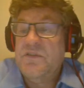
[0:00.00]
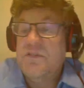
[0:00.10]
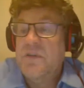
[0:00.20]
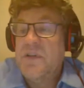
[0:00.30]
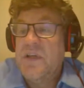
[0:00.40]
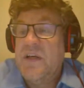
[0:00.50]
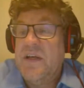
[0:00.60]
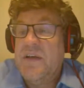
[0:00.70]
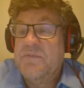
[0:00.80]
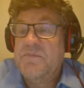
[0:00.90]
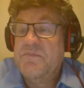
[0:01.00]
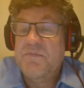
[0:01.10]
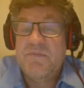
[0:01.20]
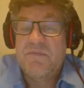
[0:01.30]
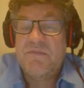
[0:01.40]
the
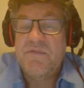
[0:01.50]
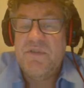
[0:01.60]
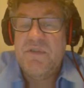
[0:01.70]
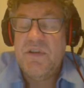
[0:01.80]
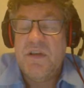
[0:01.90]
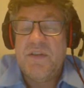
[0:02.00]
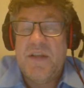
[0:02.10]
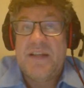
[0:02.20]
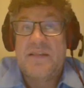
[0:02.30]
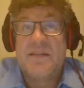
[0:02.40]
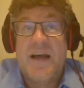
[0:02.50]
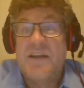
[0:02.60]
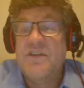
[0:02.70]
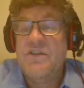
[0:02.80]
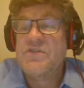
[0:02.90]
yeah, not
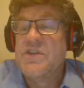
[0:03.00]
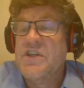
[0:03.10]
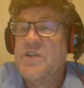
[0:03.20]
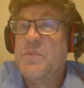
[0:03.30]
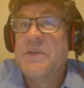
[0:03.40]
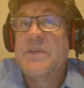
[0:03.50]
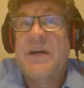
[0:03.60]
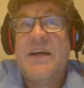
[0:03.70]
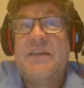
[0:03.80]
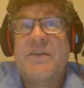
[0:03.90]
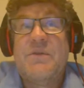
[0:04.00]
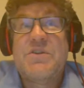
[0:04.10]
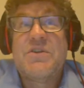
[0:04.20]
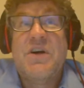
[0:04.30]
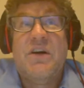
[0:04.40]
usage, but I don't know what you
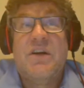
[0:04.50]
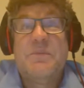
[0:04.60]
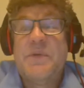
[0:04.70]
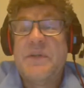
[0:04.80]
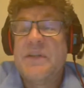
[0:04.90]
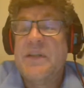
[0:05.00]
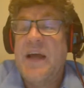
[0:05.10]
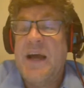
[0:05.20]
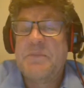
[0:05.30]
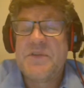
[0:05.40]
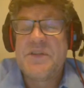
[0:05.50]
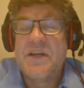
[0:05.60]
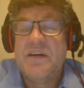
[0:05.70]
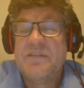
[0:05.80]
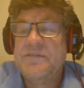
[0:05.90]
call it, but the app
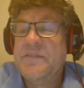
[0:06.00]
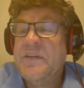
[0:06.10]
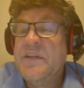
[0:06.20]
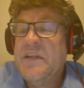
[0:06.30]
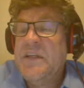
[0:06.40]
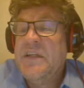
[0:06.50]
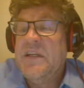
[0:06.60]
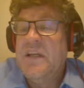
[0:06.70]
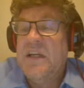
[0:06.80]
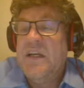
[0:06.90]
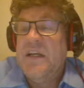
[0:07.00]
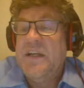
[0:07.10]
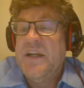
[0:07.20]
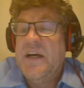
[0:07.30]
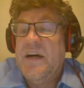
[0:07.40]
stuff, and
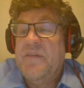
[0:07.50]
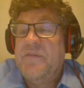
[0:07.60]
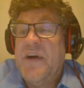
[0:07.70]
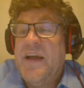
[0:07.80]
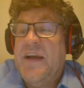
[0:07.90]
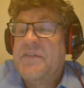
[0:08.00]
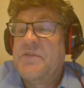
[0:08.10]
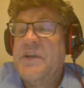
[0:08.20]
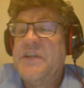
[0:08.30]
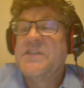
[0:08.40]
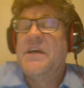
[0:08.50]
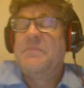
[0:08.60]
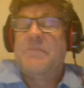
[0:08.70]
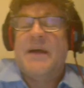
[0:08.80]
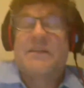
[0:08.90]
I have to reset
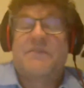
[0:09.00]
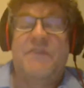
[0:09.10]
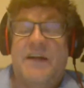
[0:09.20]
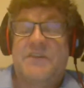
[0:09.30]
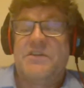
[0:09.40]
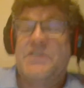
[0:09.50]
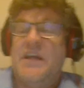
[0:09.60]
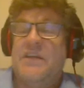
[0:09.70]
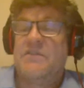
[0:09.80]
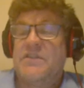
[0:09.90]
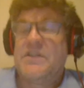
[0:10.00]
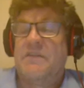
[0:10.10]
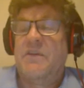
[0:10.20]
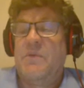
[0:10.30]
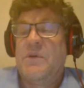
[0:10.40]
back to factory standards every
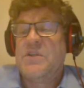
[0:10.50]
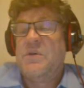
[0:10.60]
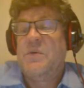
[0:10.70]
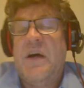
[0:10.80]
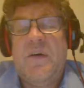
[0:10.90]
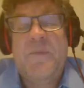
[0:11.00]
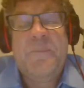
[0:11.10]
once in a while.